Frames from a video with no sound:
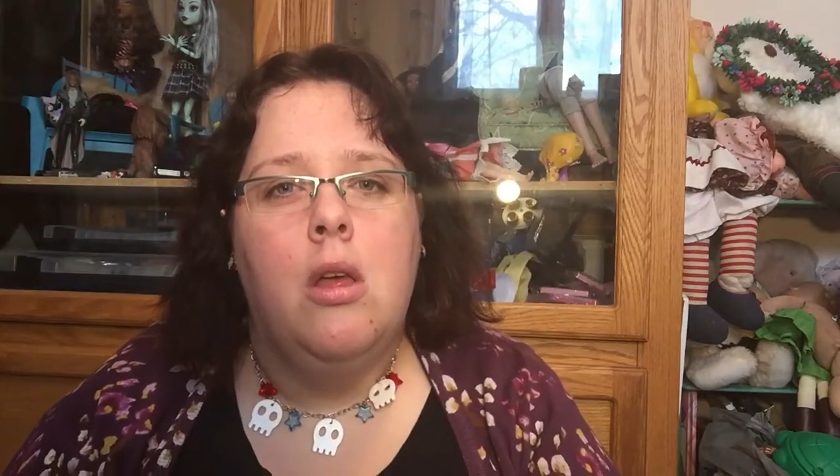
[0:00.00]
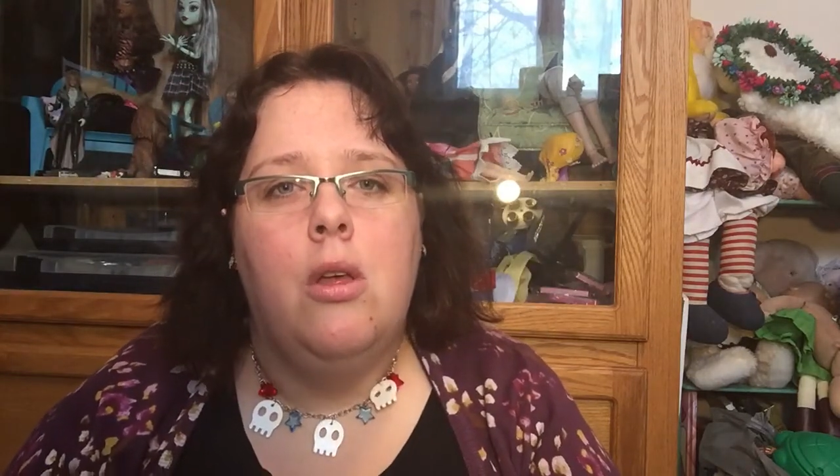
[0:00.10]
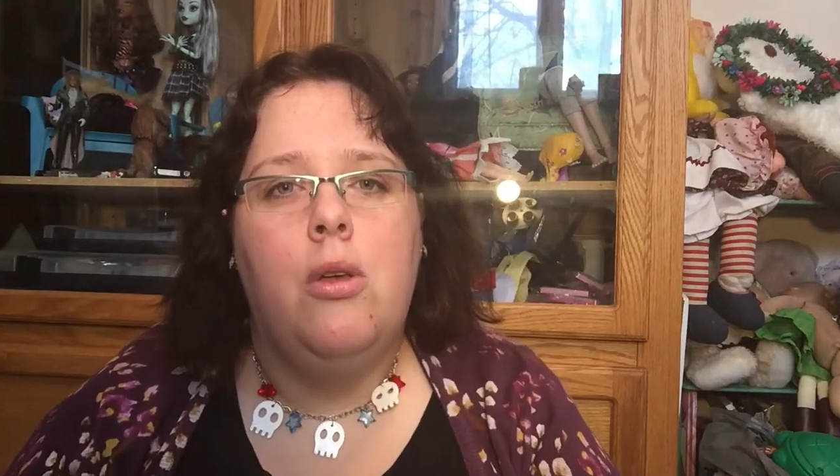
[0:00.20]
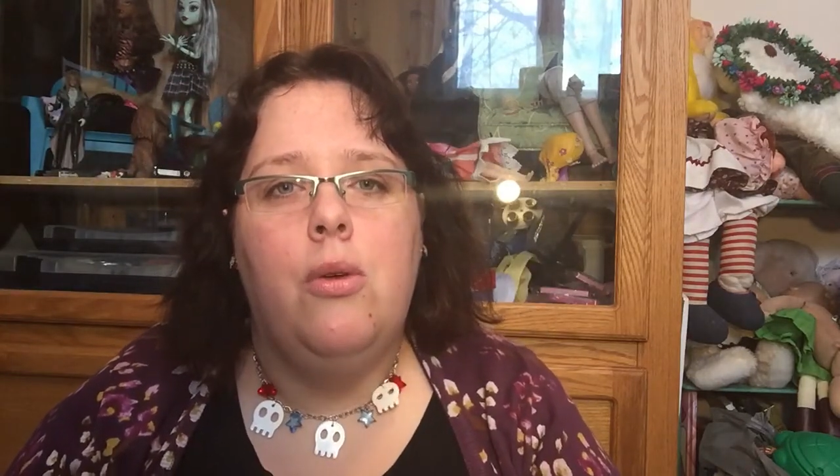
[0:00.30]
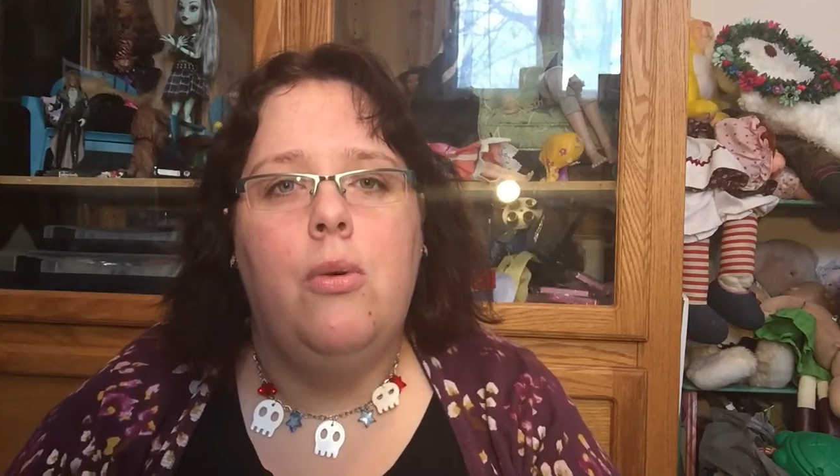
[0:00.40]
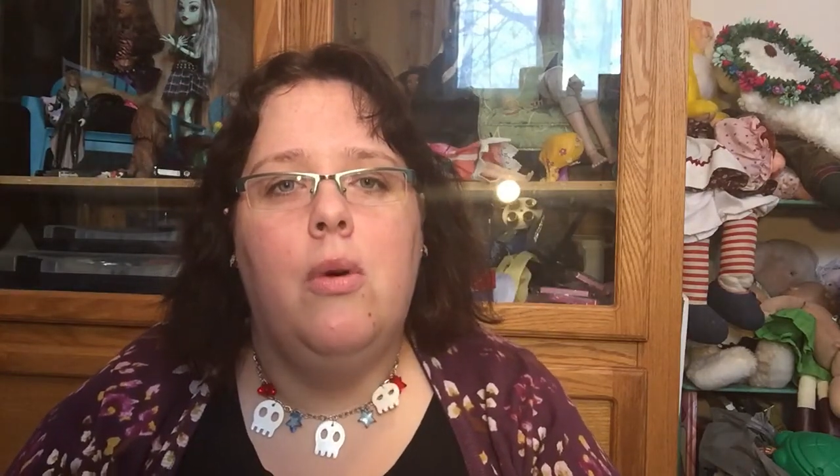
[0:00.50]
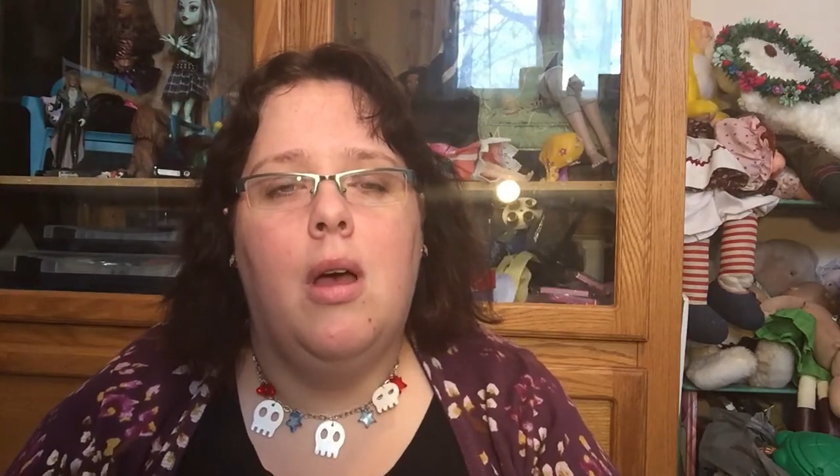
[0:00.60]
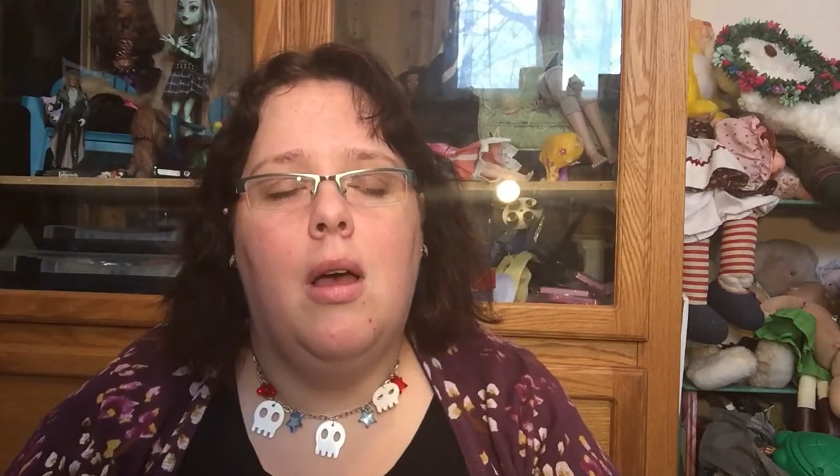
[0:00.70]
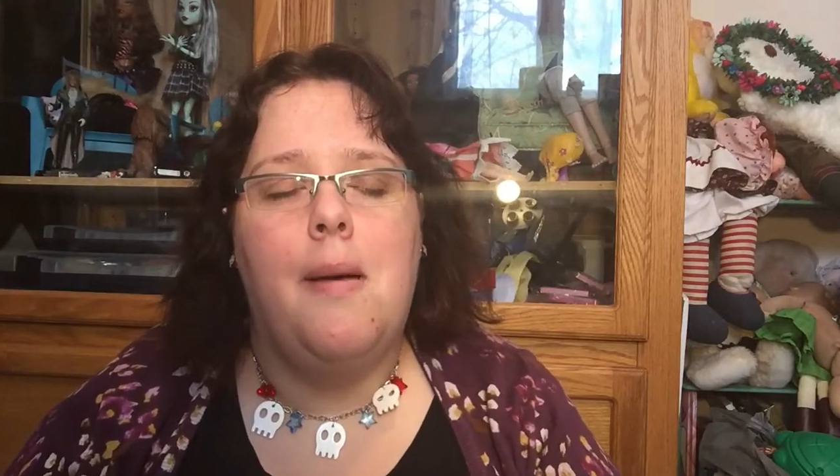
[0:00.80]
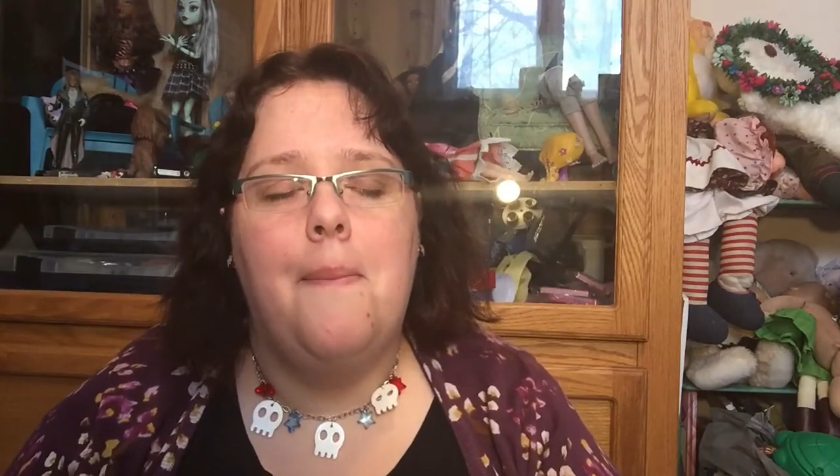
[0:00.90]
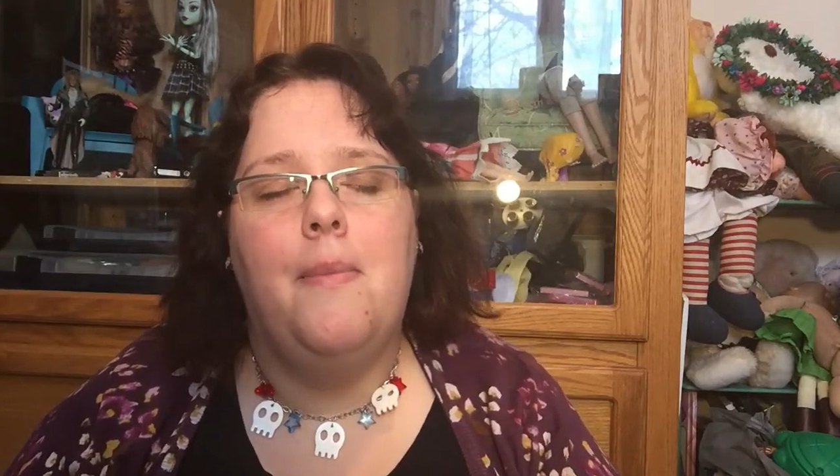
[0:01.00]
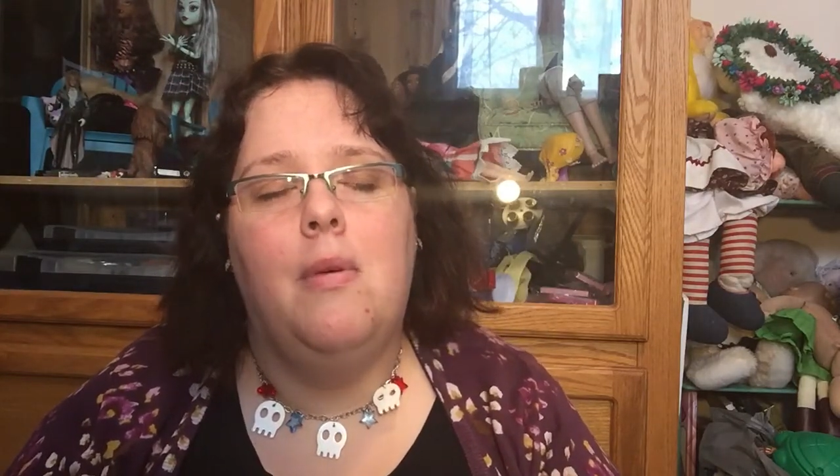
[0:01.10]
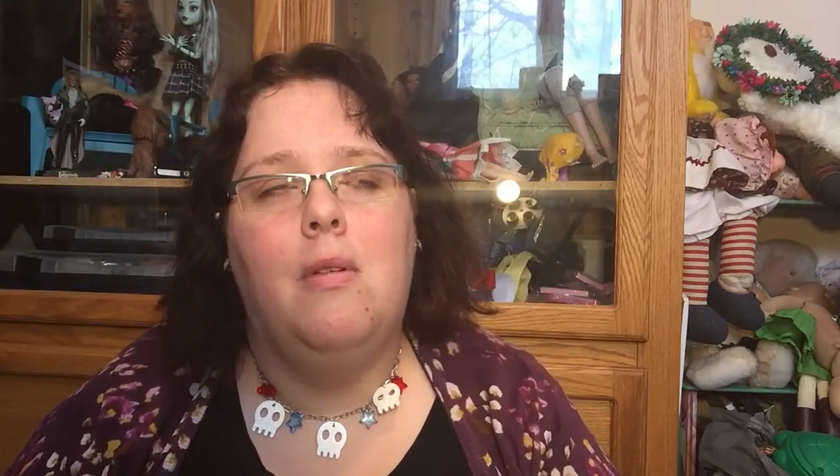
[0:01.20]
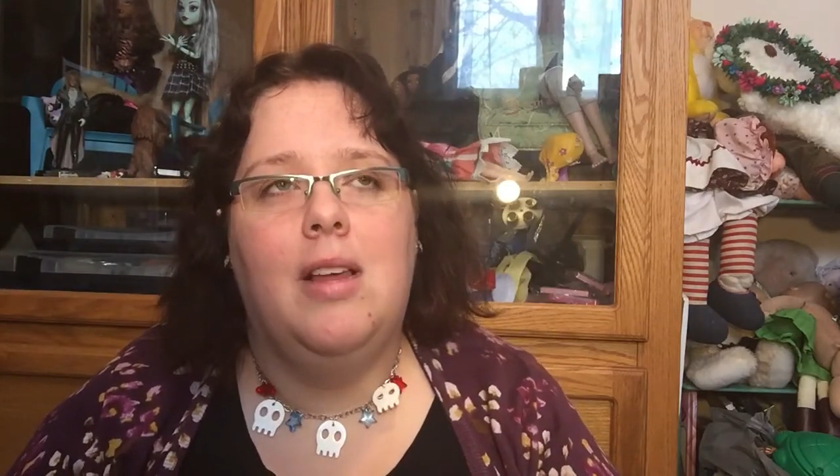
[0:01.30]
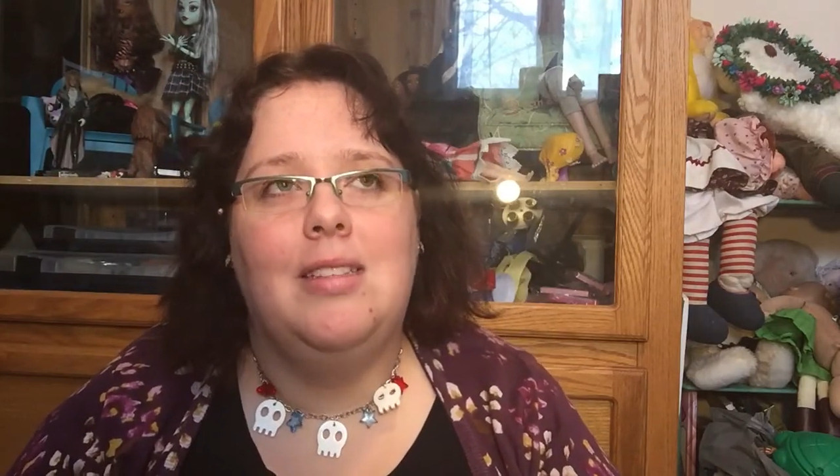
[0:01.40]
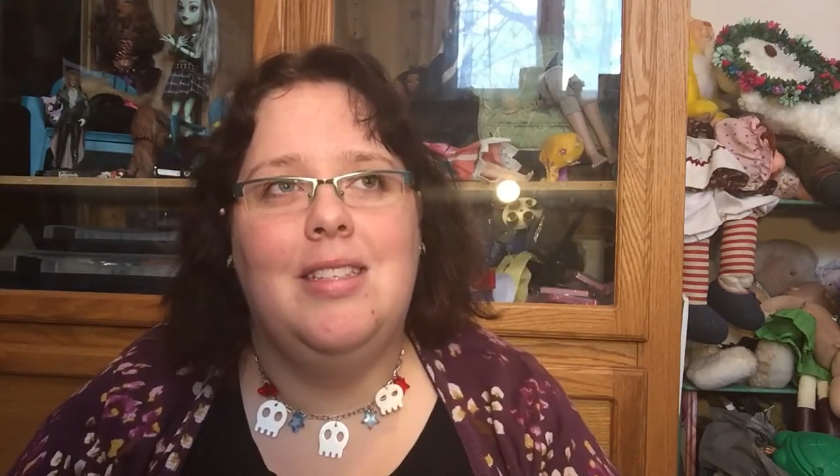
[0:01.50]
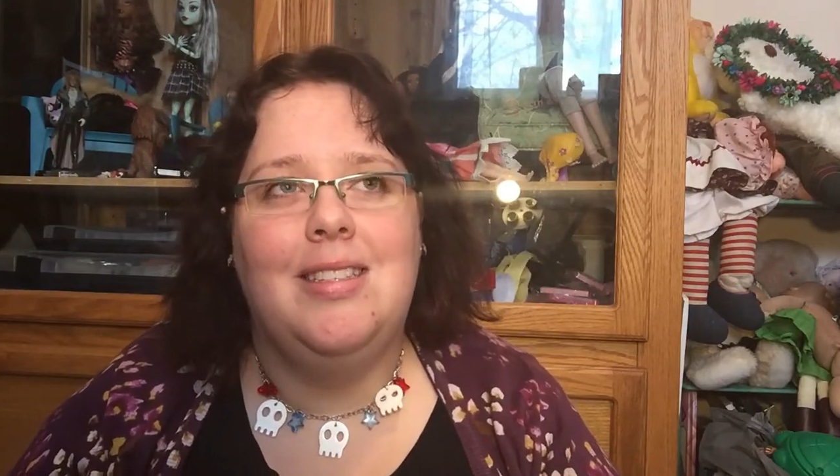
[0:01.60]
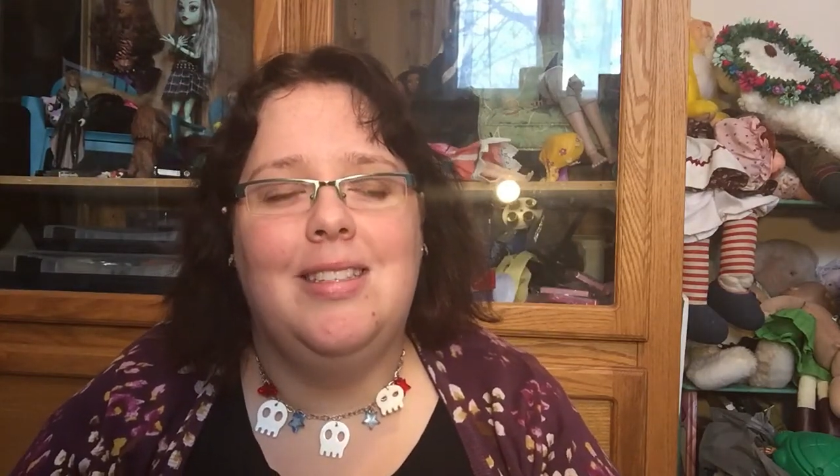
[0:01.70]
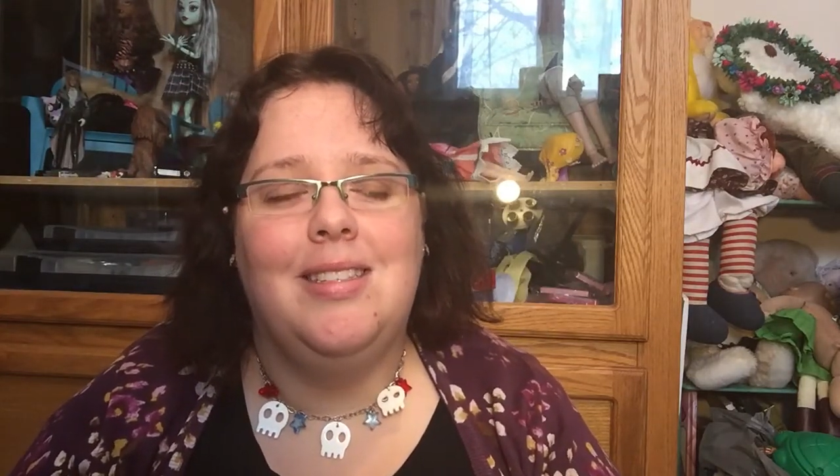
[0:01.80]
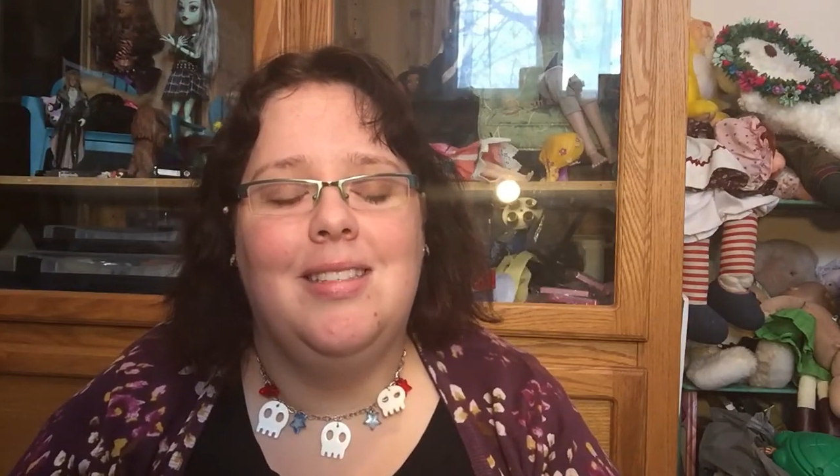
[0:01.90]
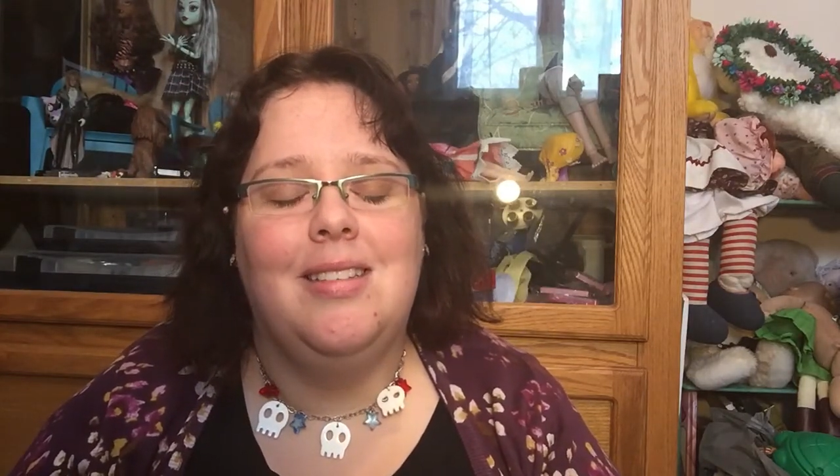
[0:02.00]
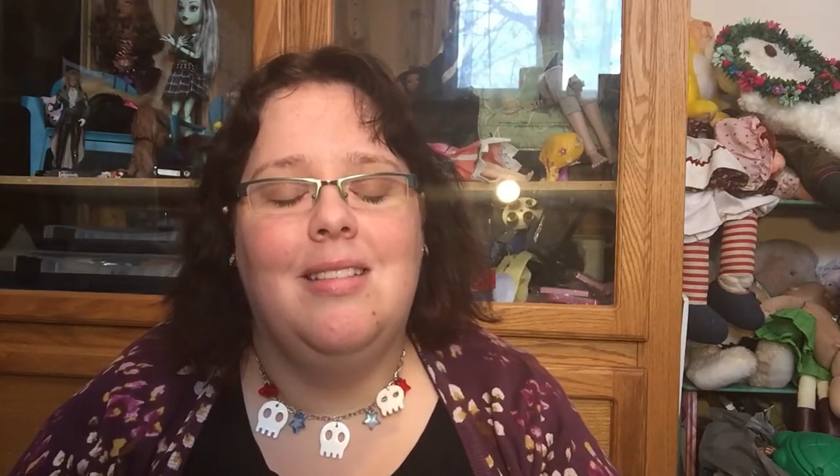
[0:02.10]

who, well, that's his